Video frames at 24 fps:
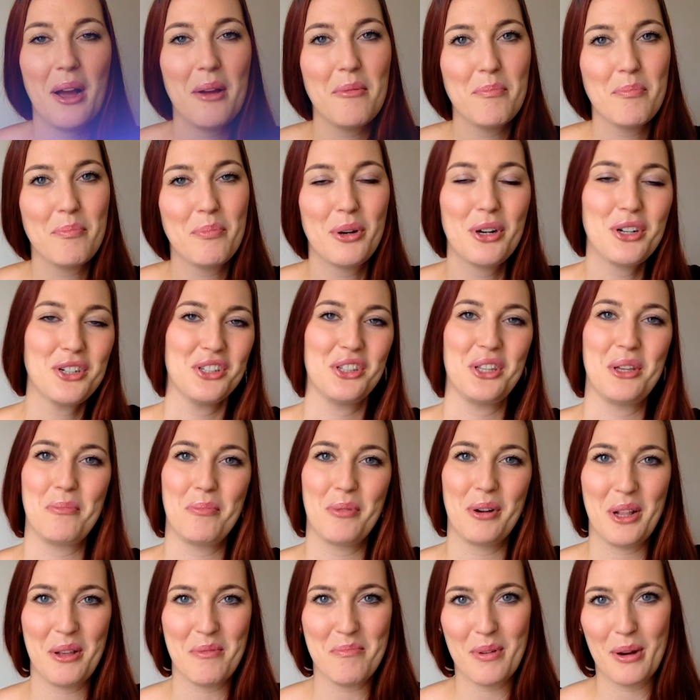I'm personally
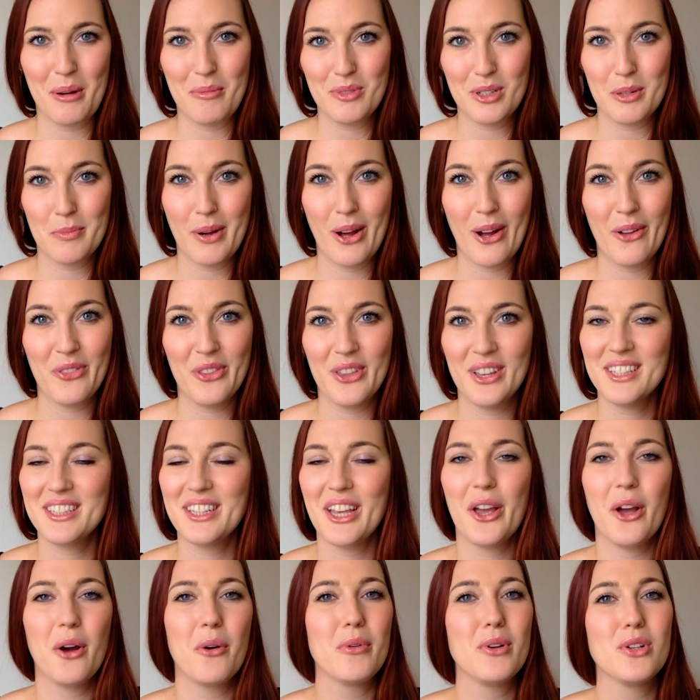pretty bummed about this.
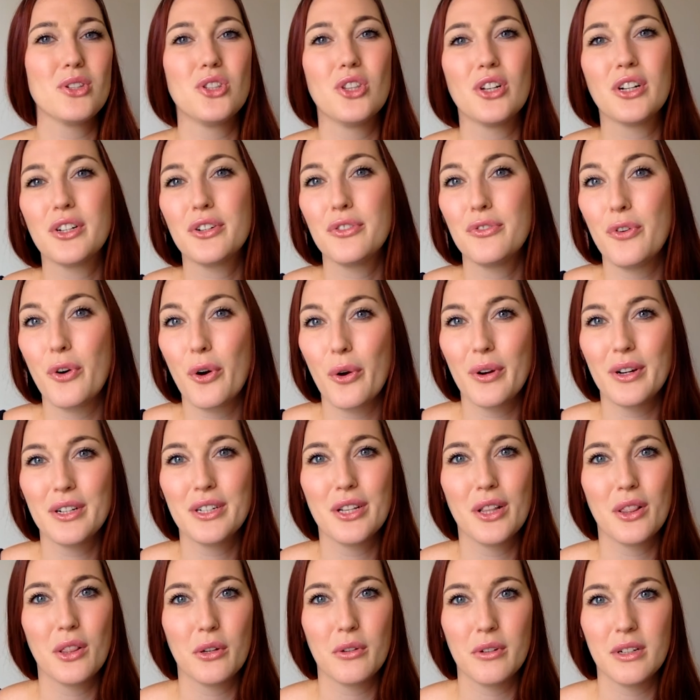I always looked forward
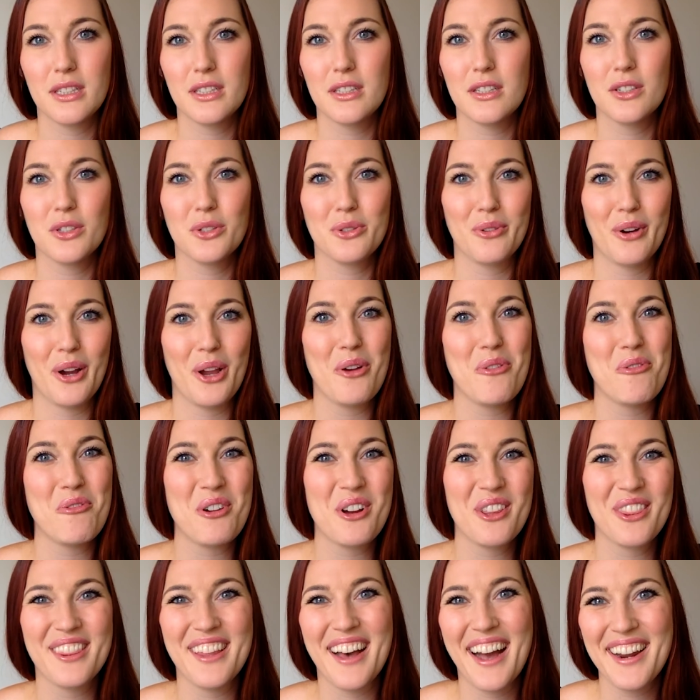to Larissa's great
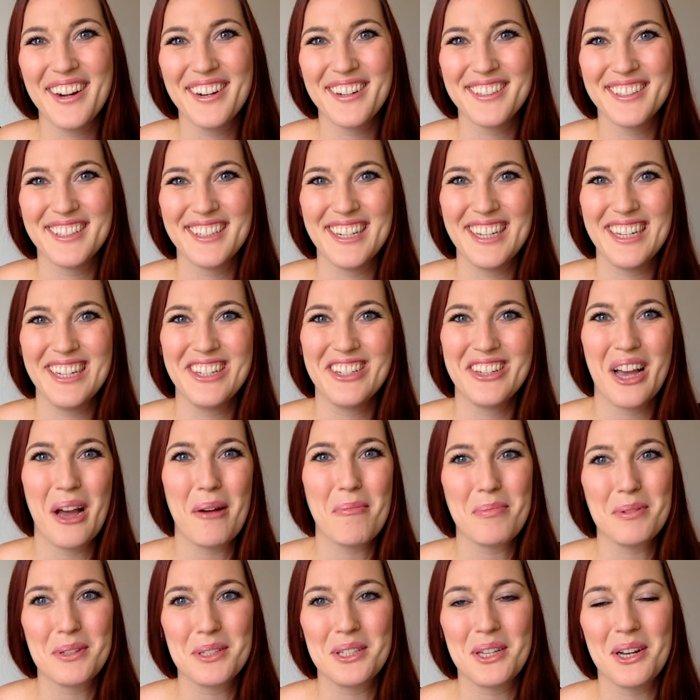one-liners in each
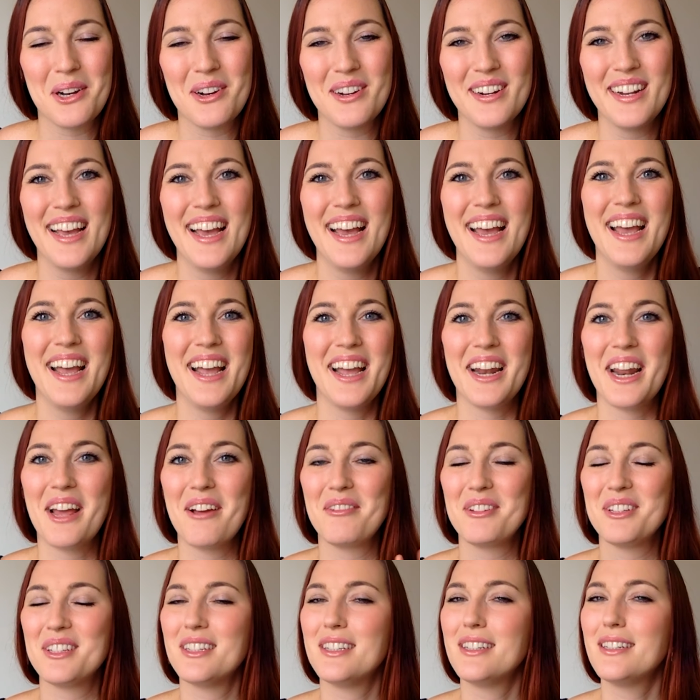episode, and
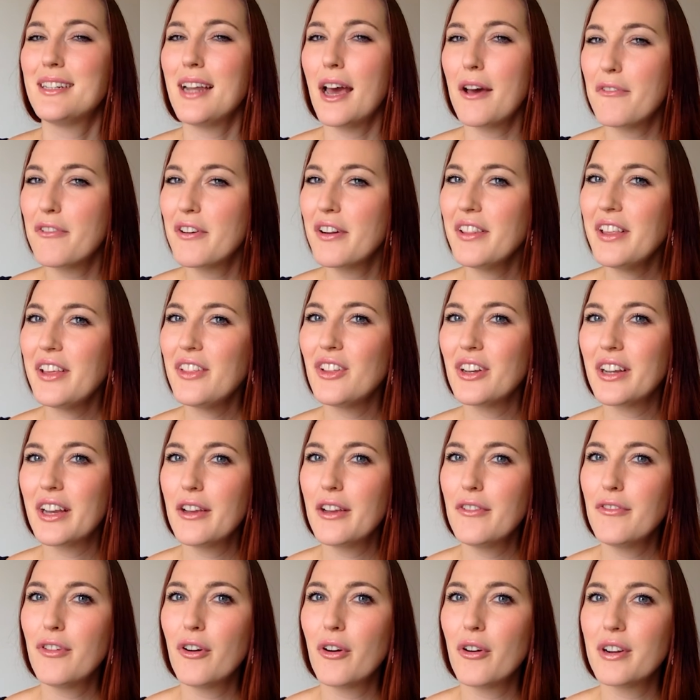I was definitely
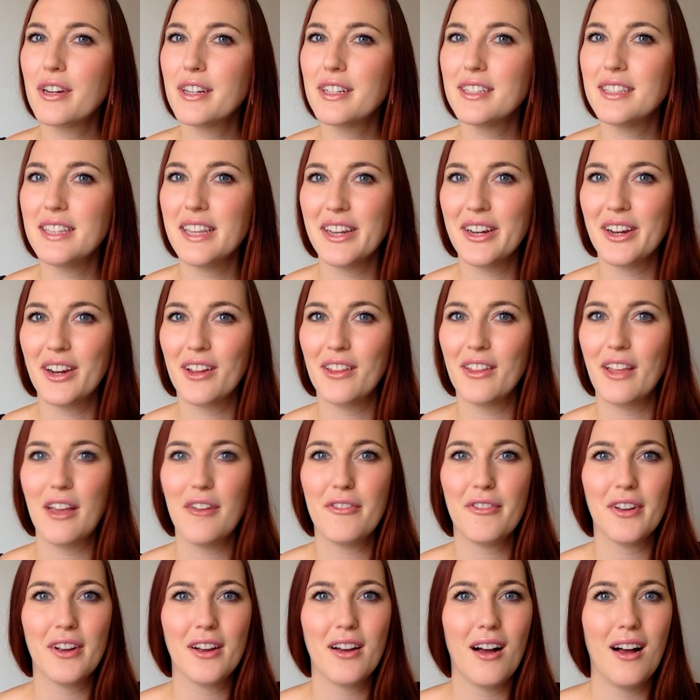looking forward to seeing her
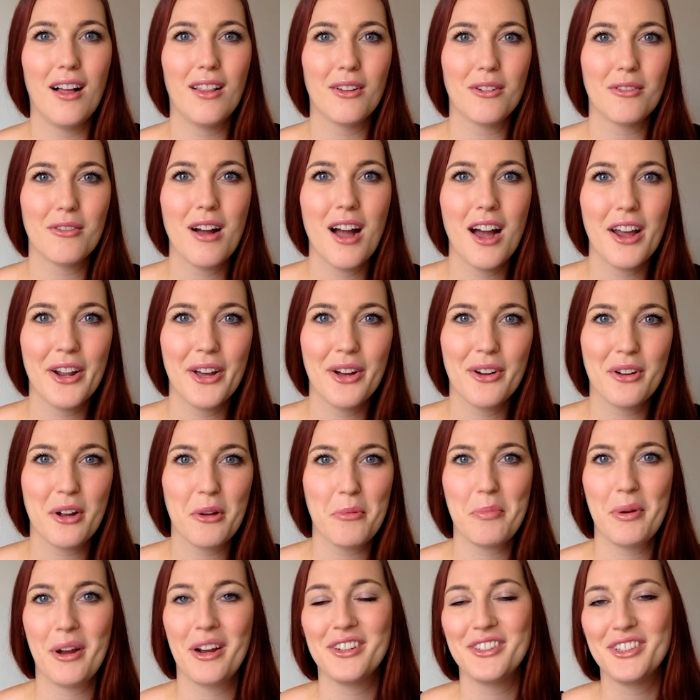life in Colorado
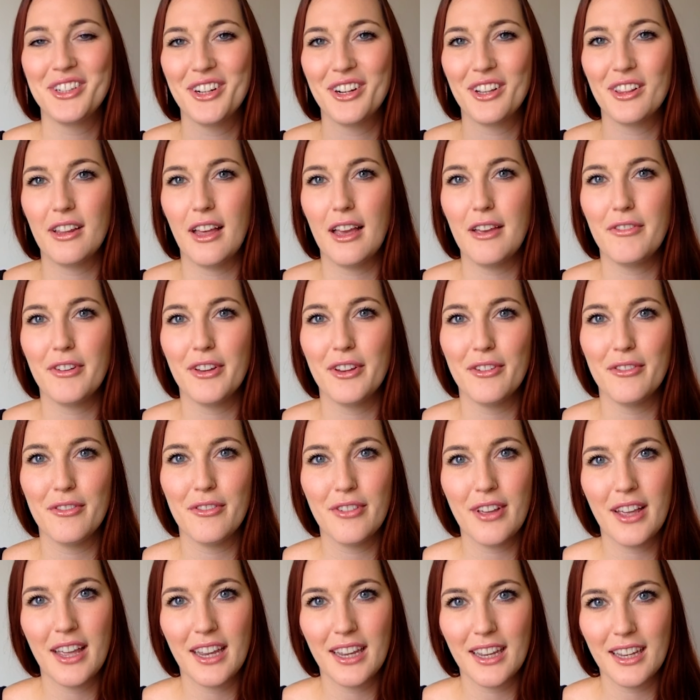compared to her life in
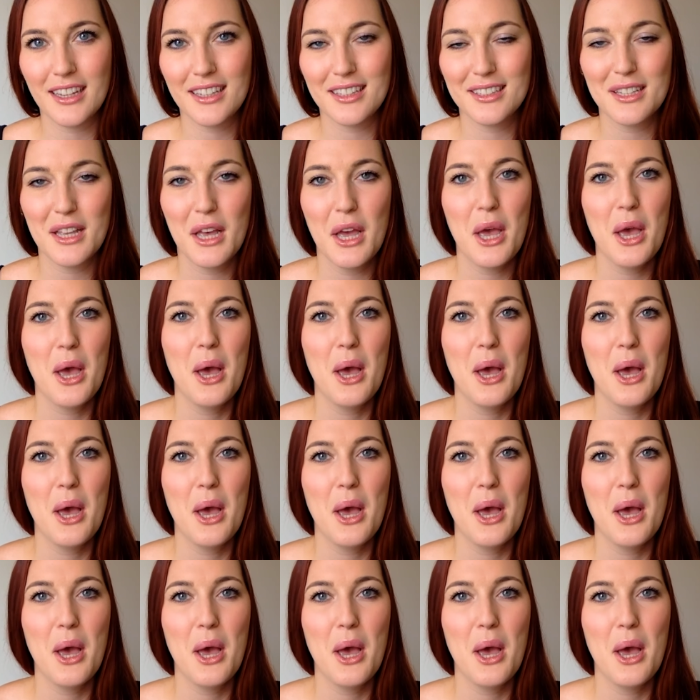Vegas.